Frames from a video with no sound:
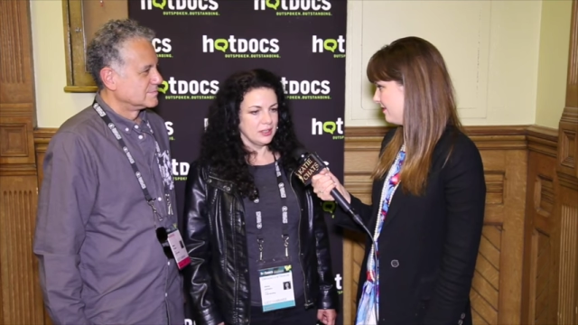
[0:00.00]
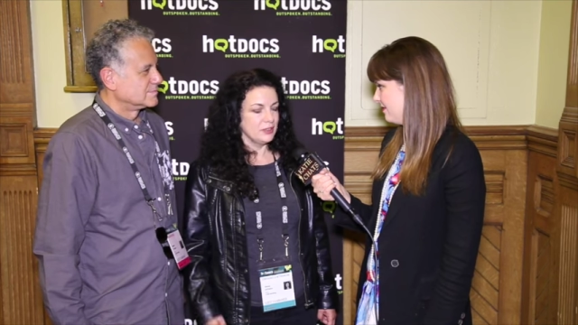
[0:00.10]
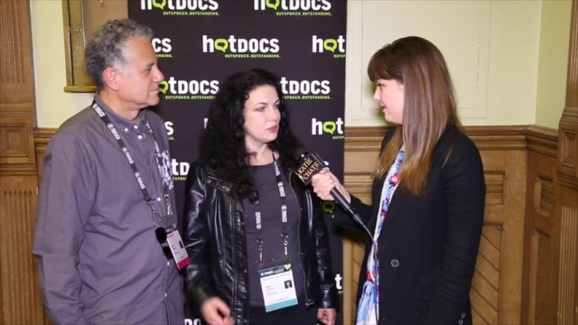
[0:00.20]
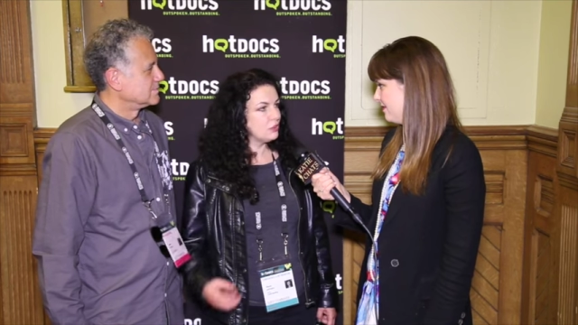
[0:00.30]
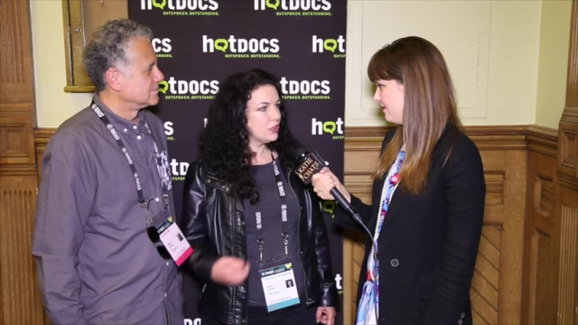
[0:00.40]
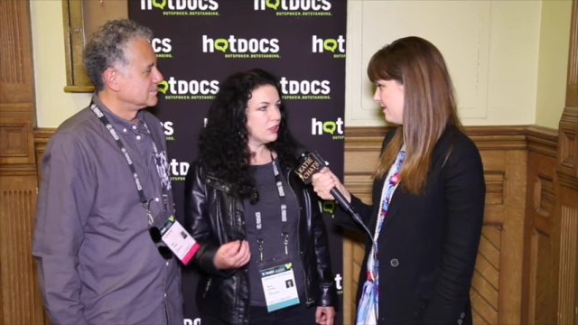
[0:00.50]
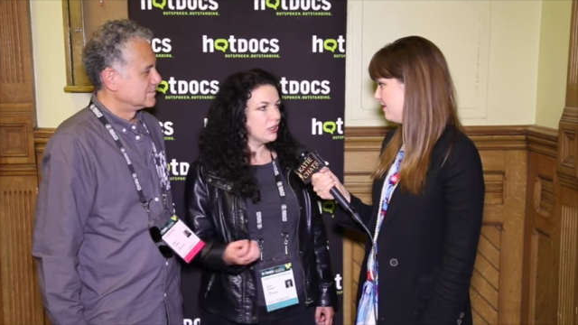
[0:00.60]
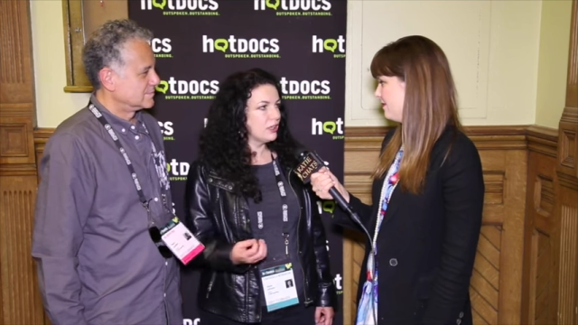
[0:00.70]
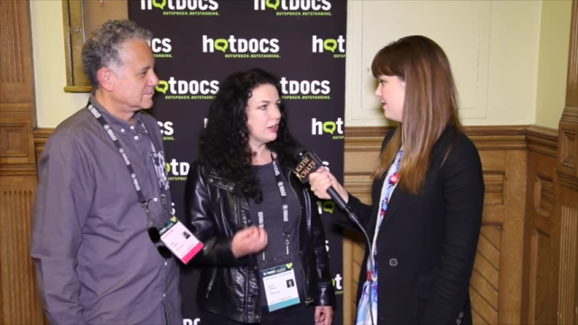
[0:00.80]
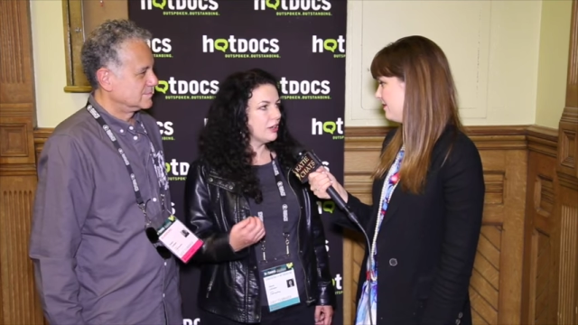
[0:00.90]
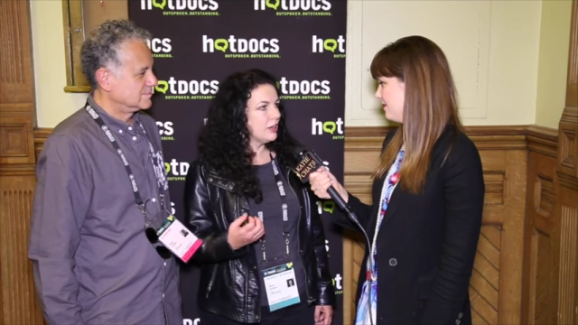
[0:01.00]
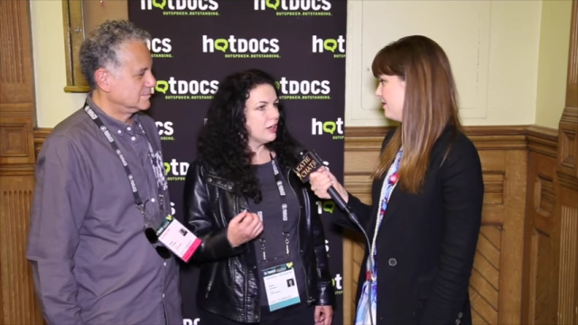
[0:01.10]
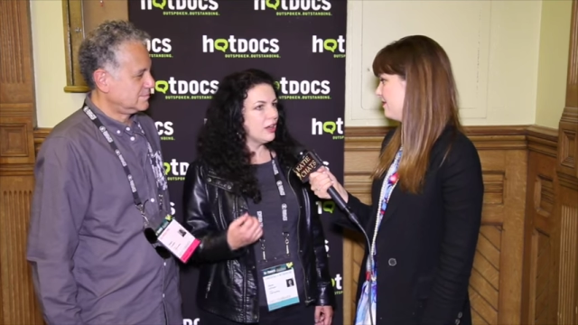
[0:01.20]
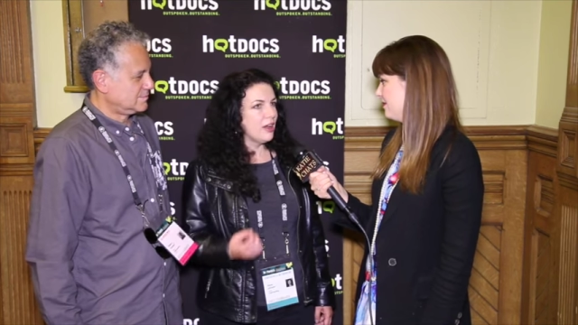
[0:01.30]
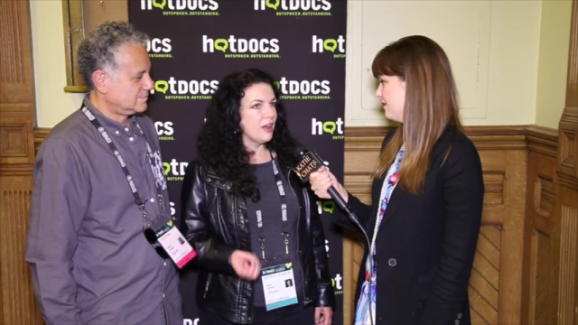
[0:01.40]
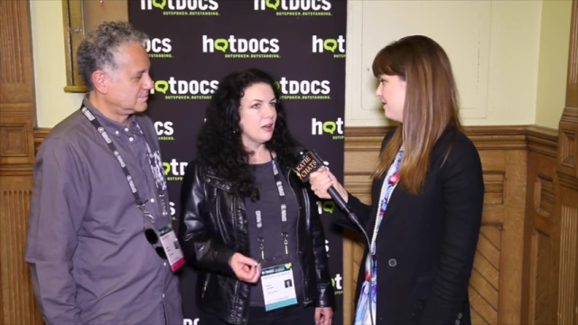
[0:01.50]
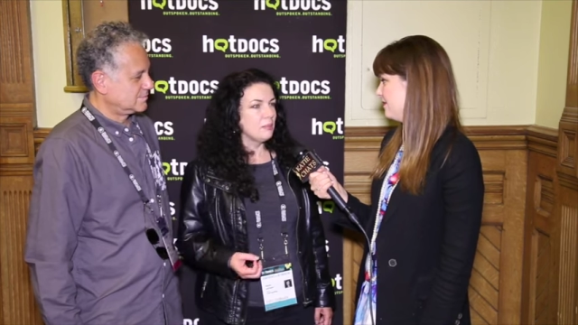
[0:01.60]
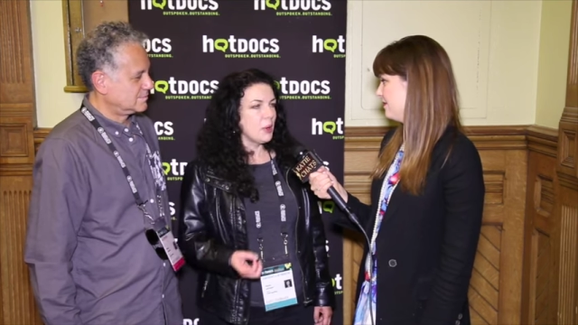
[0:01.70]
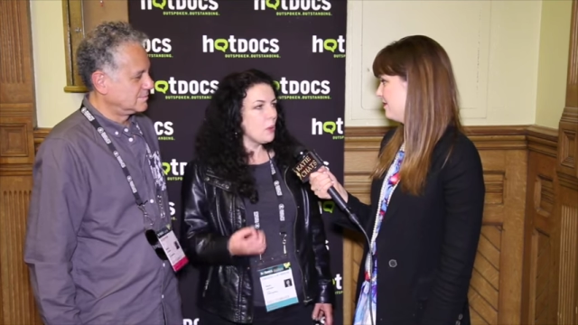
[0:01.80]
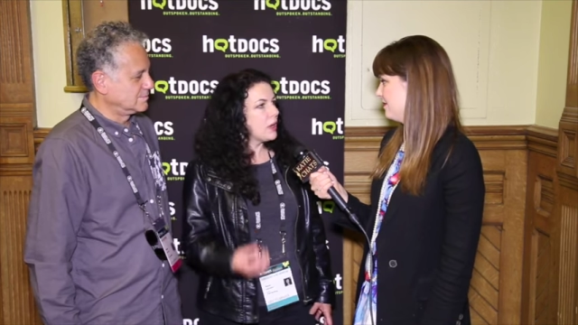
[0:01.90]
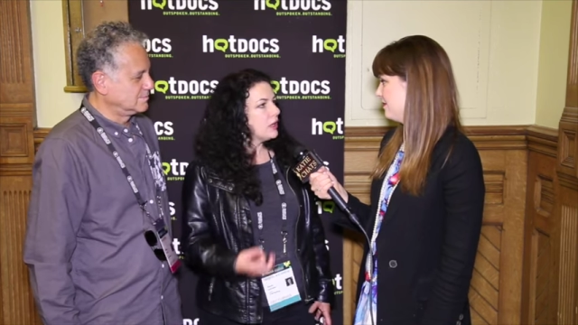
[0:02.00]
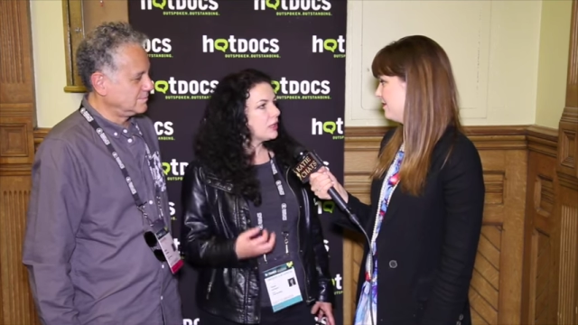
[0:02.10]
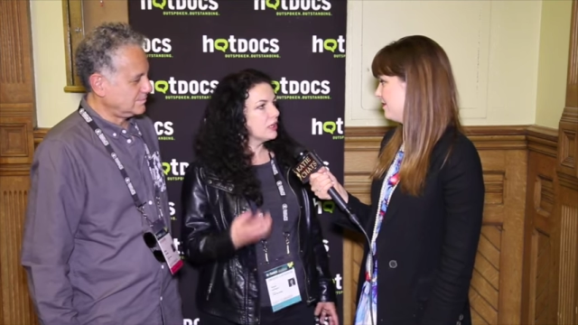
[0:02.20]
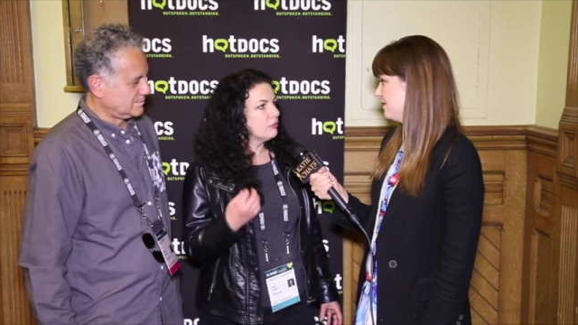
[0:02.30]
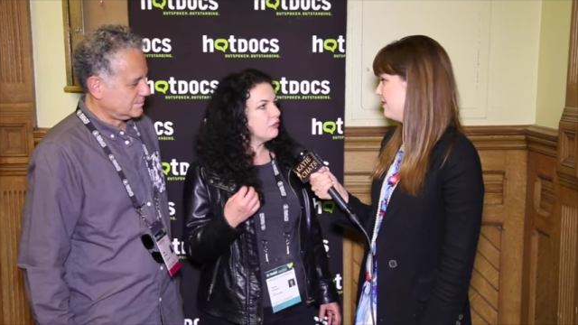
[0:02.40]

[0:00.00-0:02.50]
Speaker 1: He's very uh, uh, poetic and